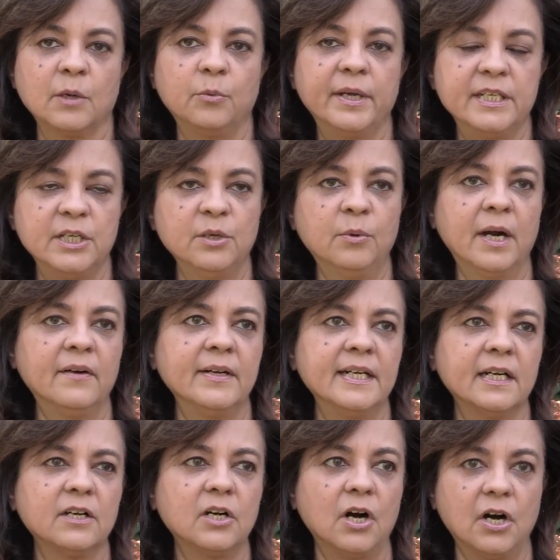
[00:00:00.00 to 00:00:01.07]
when you are
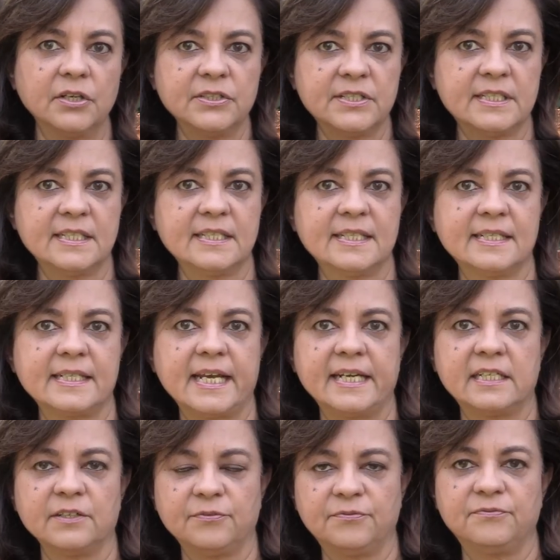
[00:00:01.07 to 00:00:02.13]
in a constant
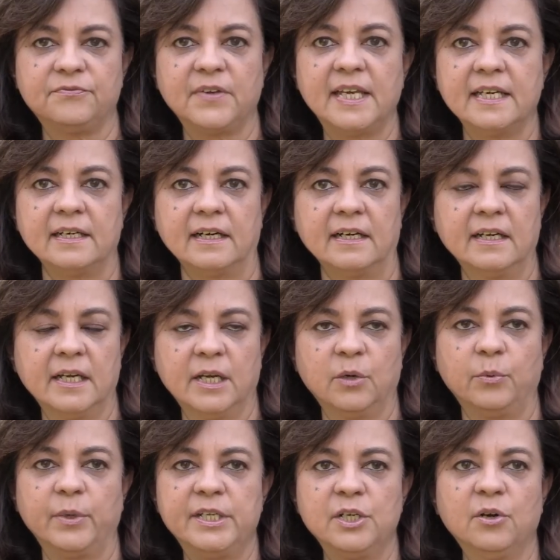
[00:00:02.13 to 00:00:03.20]
state of fear,
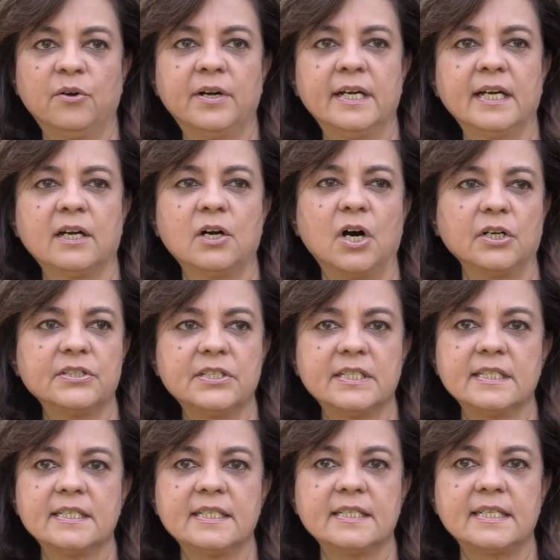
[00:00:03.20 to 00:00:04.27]
when you're in a
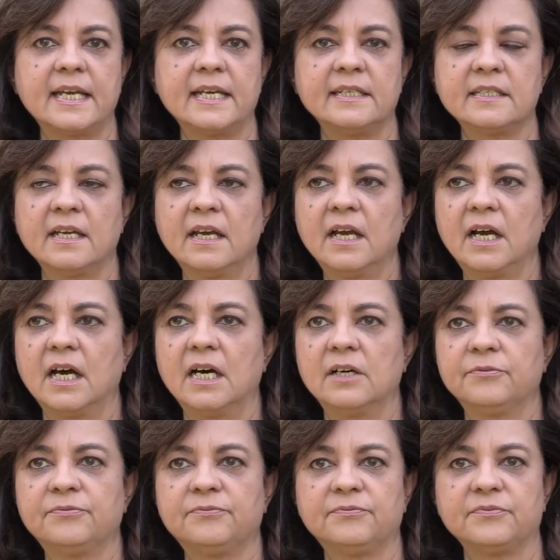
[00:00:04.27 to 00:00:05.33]
constant state
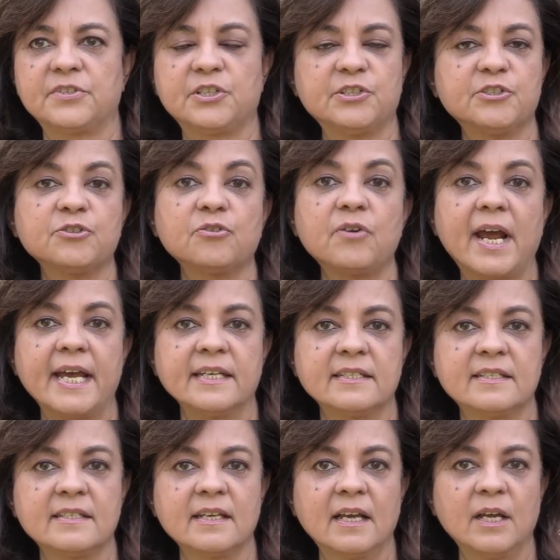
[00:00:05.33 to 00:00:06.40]
of
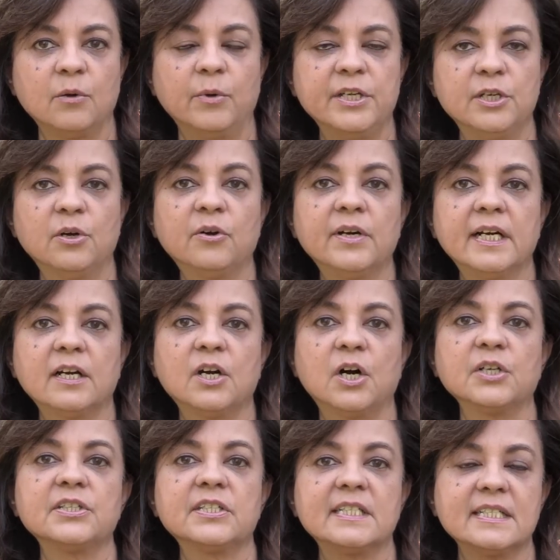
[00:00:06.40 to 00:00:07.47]
stress, when you're in a
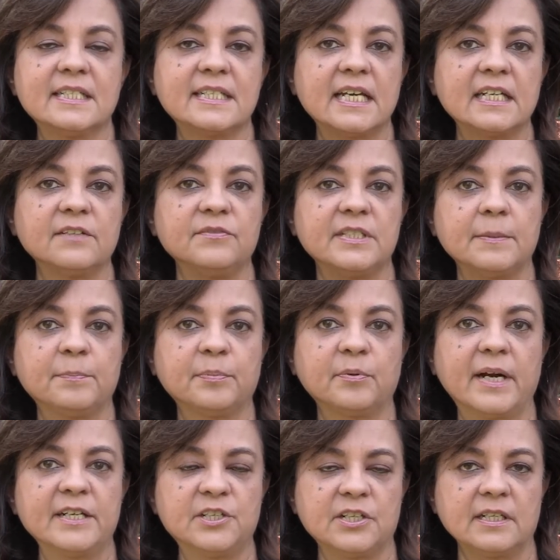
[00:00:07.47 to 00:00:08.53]
constant state of
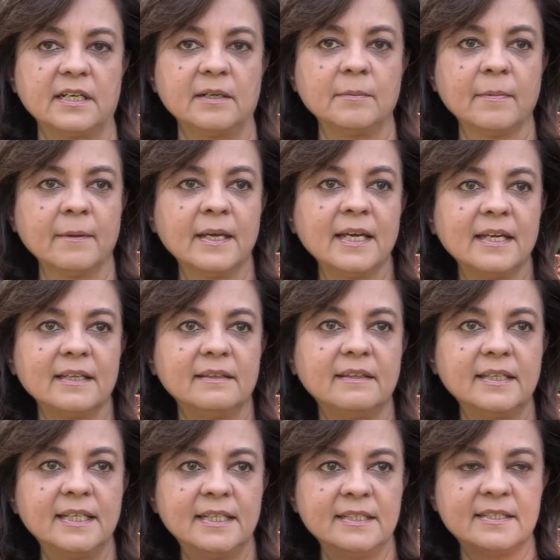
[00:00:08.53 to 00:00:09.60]
depression,
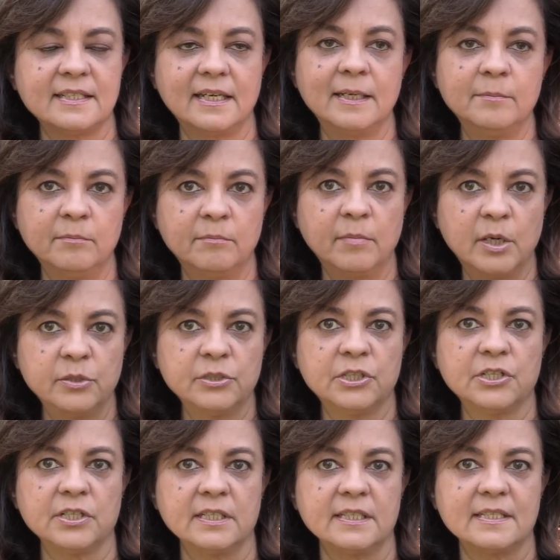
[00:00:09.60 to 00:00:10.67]
these
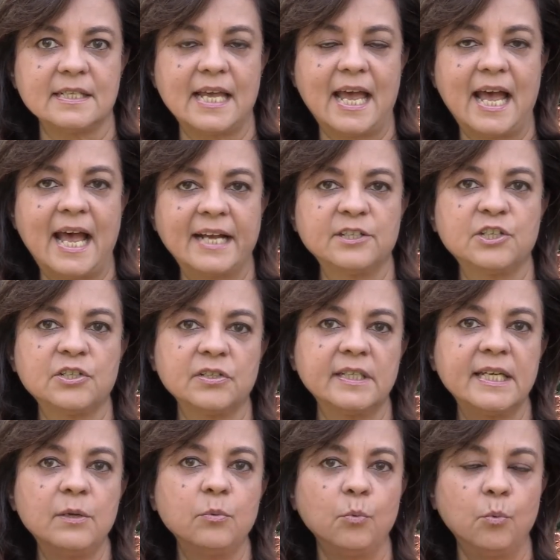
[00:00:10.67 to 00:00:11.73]
emotions
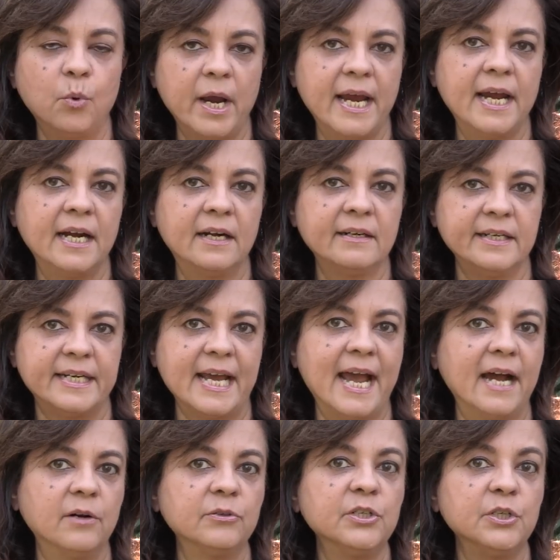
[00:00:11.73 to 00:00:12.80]
actually wear
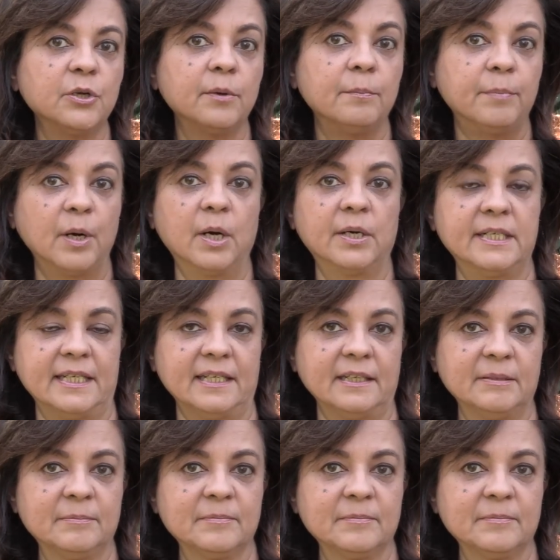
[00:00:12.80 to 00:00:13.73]
down your body.